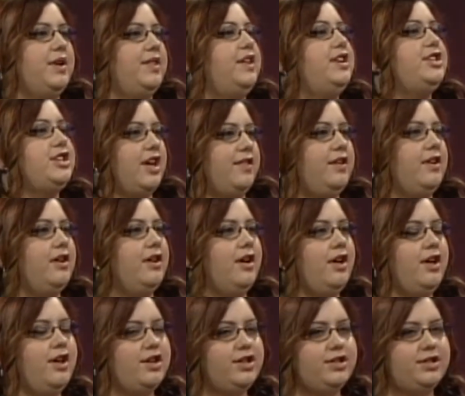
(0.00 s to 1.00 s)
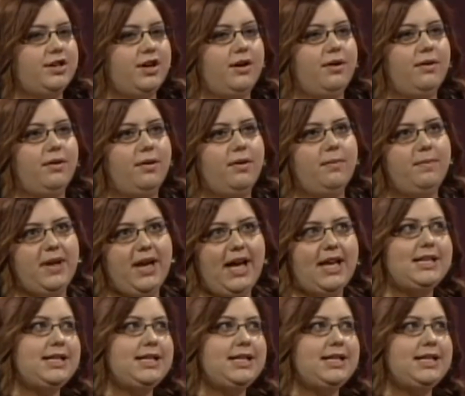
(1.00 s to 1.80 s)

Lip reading: with each other. So because